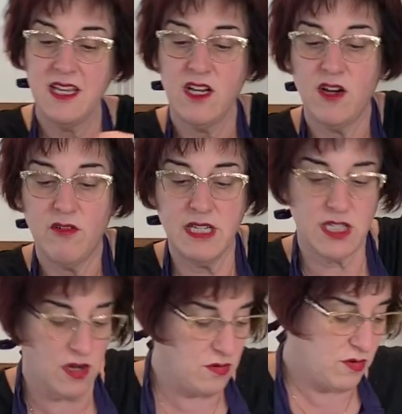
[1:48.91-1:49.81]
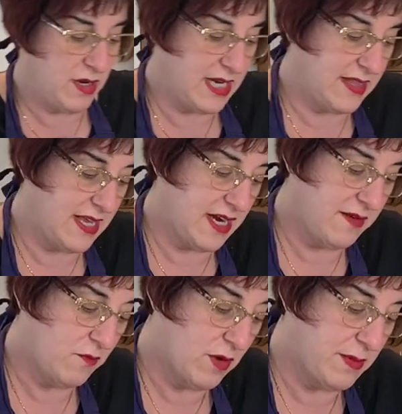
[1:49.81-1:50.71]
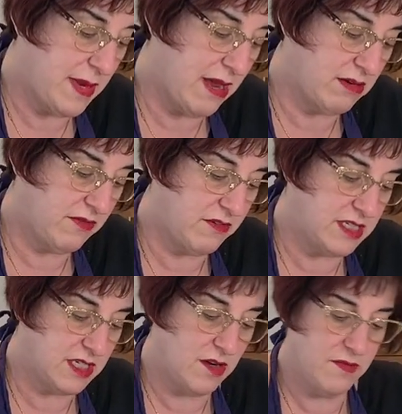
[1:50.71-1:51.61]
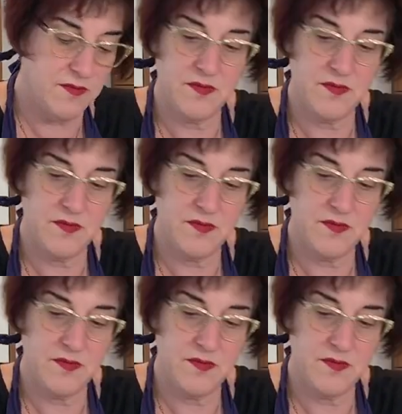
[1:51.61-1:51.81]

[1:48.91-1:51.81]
Crisco going in there, 1 pound of Crisco.